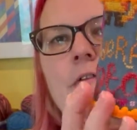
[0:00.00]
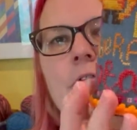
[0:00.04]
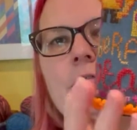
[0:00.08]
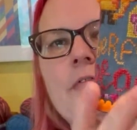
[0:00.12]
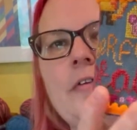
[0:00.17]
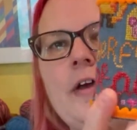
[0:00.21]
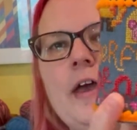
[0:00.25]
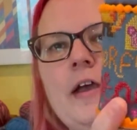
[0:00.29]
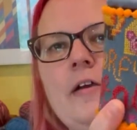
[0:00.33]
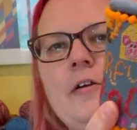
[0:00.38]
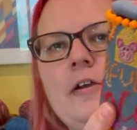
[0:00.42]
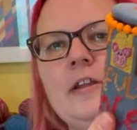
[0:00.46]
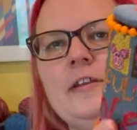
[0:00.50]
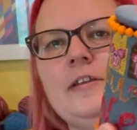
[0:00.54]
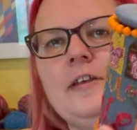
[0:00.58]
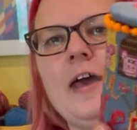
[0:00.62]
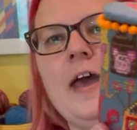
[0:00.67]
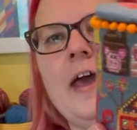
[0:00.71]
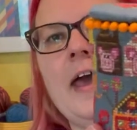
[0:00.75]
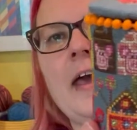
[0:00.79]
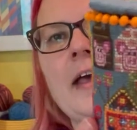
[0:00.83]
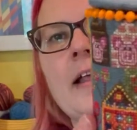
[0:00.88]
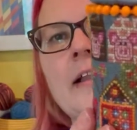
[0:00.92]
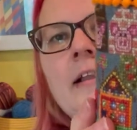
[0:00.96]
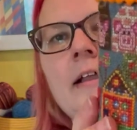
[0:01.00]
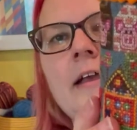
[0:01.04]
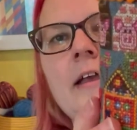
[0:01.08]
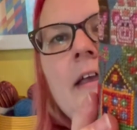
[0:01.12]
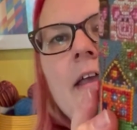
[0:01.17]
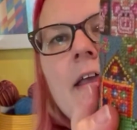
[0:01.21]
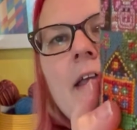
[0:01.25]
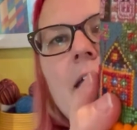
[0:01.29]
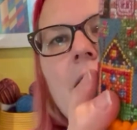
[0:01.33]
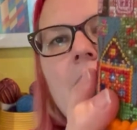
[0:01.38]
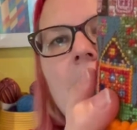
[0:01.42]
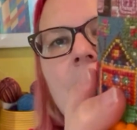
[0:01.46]
Fairy Tale.
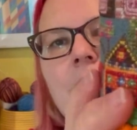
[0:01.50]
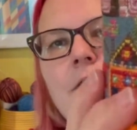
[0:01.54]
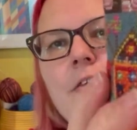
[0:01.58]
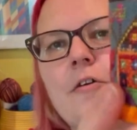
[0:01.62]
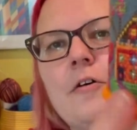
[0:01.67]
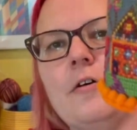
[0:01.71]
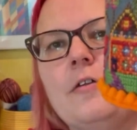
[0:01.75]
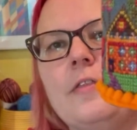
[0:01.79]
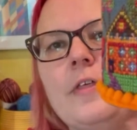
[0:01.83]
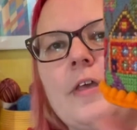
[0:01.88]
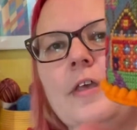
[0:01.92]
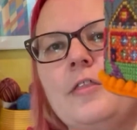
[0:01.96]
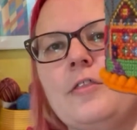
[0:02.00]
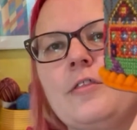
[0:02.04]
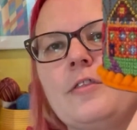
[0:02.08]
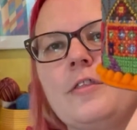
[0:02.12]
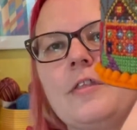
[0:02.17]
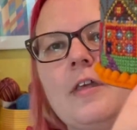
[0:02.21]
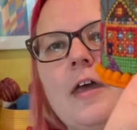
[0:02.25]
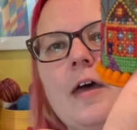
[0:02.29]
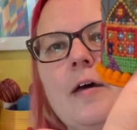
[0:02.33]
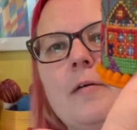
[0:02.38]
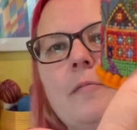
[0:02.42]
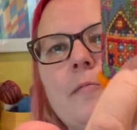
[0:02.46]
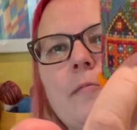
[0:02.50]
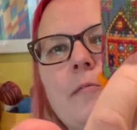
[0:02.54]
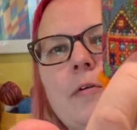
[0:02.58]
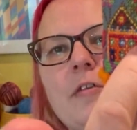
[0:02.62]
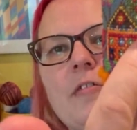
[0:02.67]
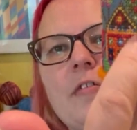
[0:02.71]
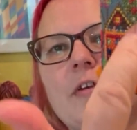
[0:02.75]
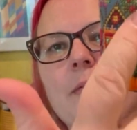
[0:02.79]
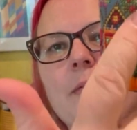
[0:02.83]
It's got this, which I'm